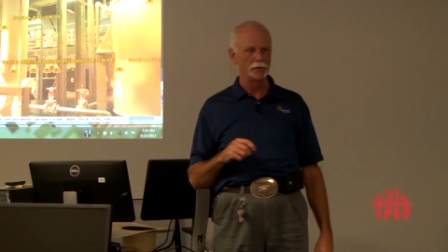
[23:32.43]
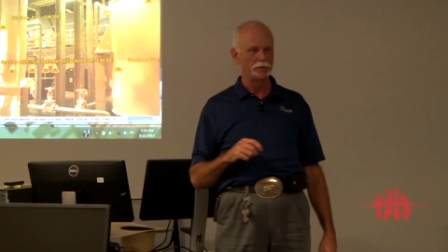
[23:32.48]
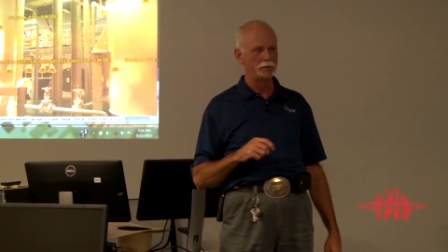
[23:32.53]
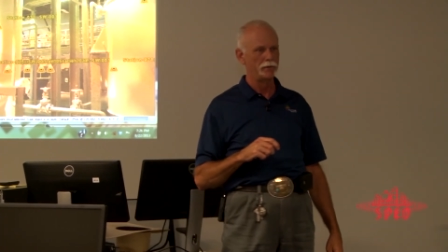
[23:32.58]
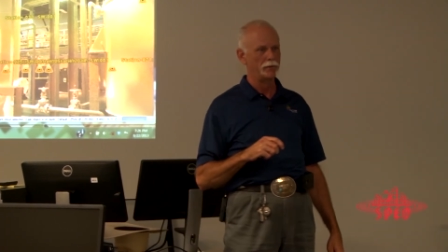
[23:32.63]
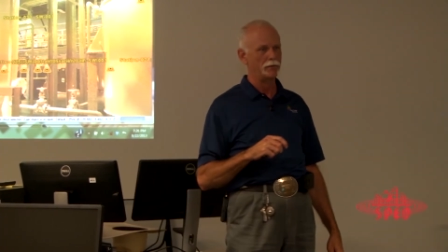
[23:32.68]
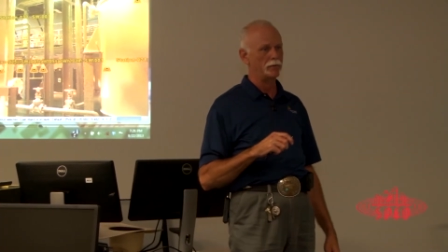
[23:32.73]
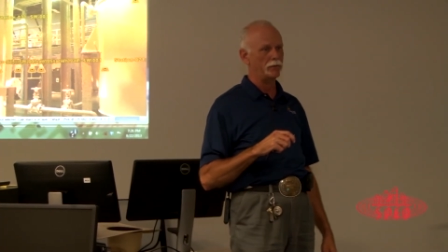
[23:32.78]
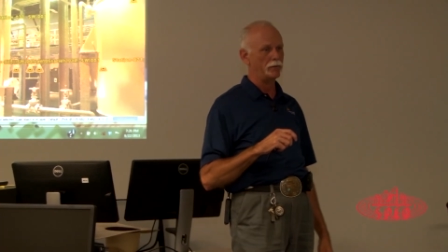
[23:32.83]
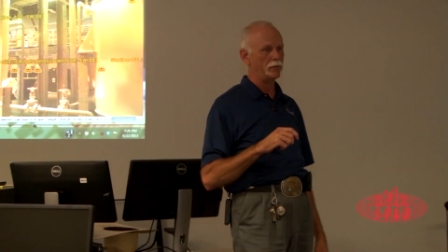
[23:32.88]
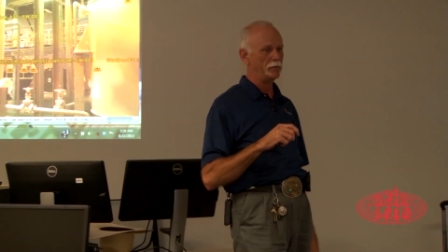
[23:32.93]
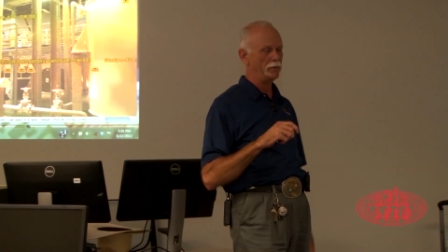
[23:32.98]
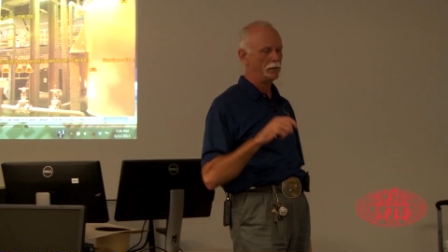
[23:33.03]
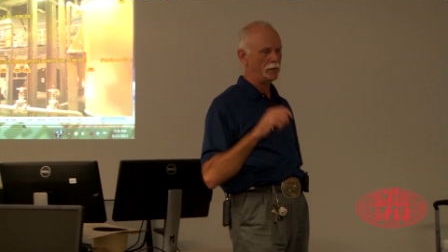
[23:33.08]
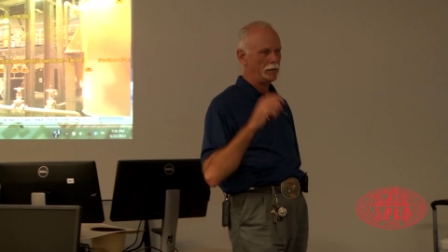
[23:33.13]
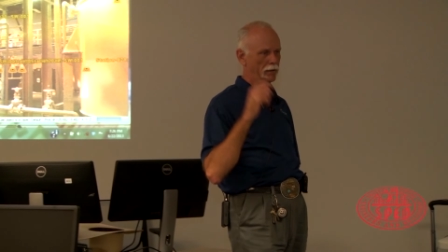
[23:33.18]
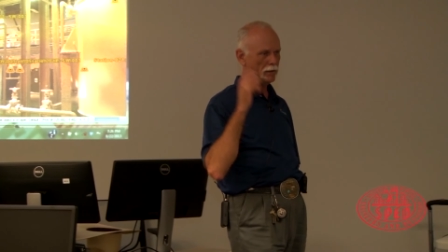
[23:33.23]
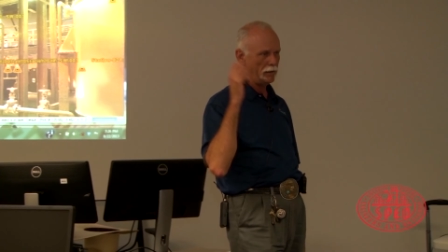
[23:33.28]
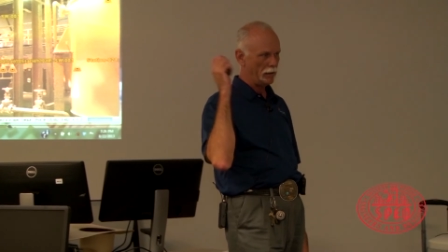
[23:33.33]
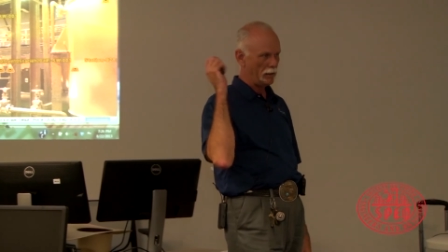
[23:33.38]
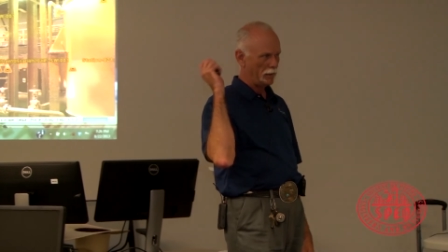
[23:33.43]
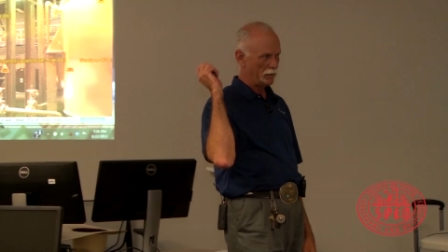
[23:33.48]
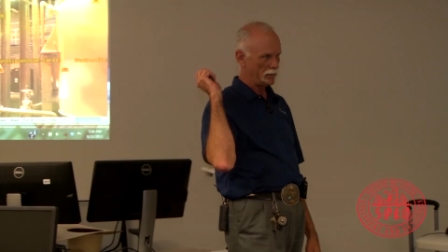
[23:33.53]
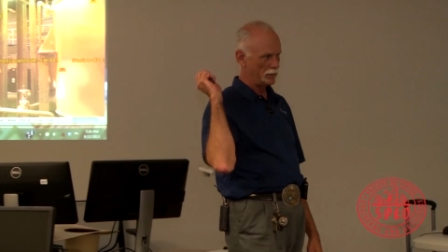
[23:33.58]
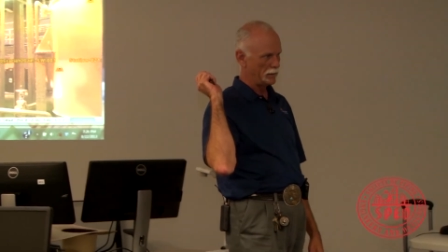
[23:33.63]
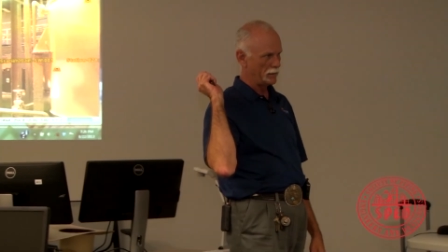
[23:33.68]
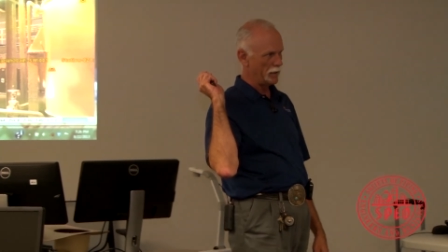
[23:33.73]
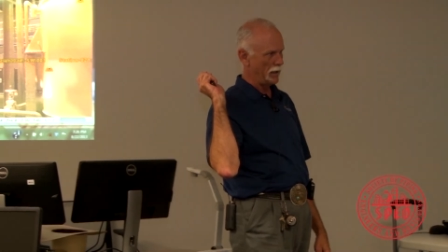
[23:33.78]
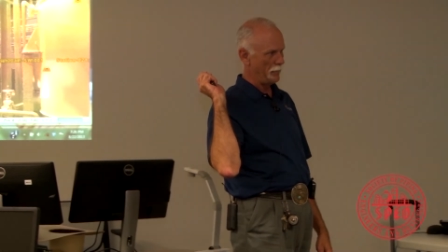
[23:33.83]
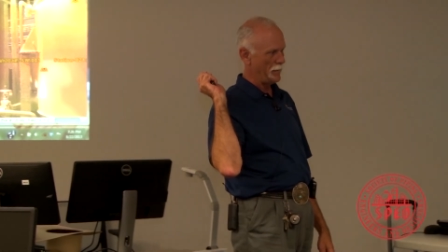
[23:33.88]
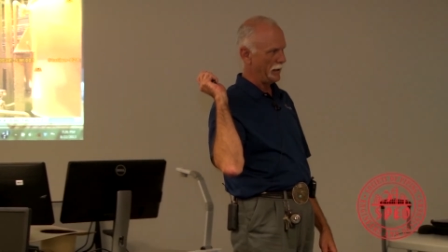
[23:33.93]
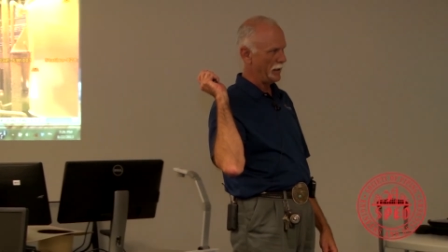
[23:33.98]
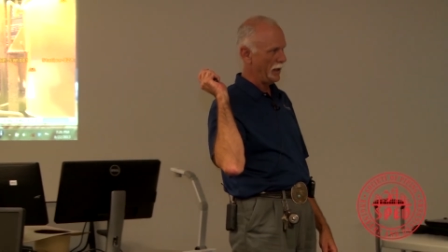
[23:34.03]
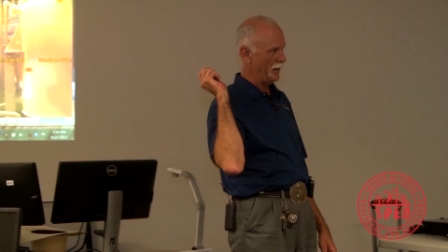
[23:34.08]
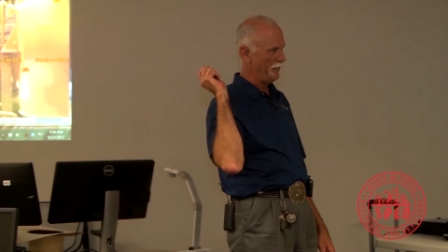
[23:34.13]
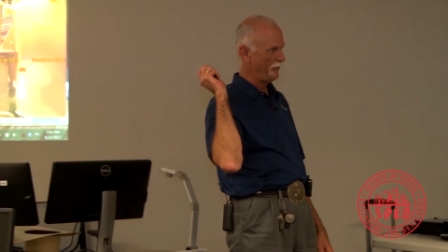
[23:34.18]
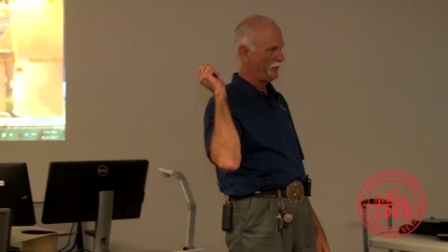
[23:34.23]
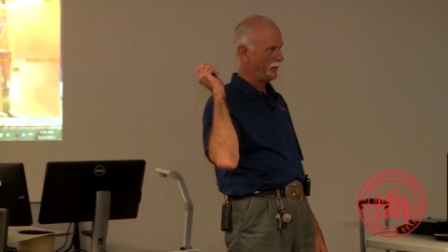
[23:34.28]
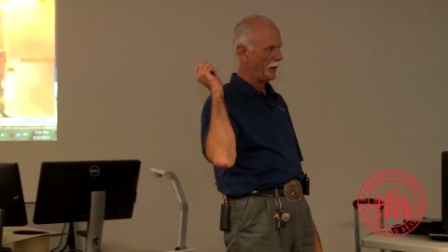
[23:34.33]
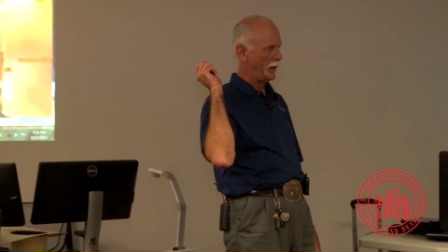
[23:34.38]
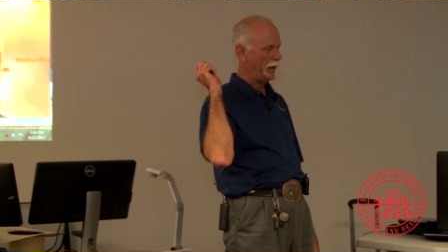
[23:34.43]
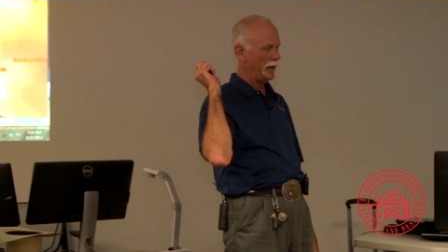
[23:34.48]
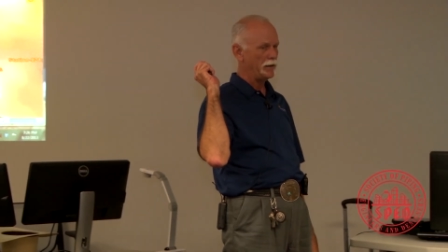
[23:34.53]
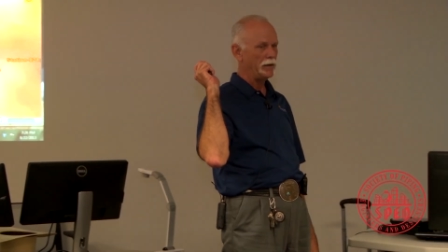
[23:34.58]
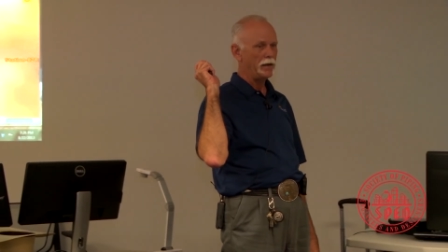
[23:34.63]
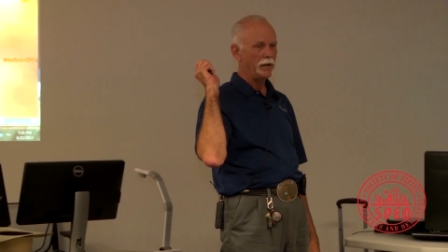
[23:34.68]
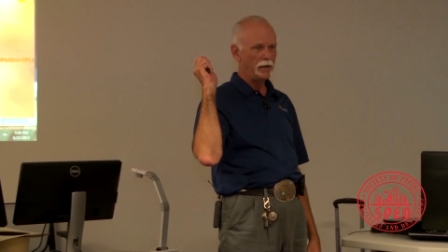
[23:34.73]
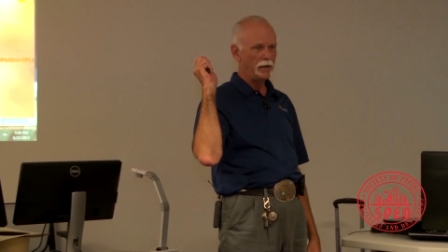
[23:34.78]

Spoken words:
tool to come in up front,